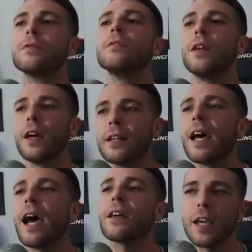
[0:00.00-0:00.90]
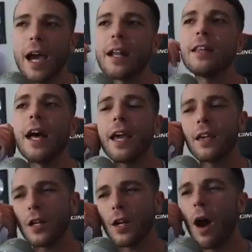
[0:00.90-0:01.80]
Exactly. And I like
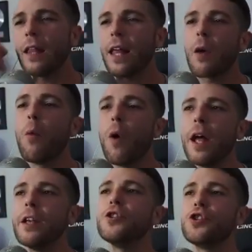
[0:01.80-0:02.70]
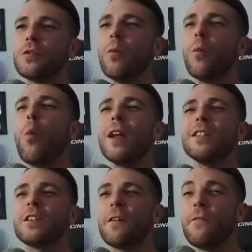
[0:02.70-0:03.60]
1
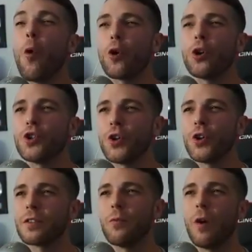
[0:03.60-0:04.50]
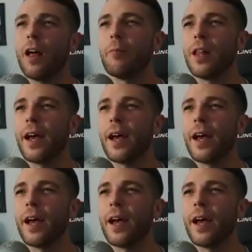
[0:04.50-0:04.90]
to 4 drinks while I'm playing.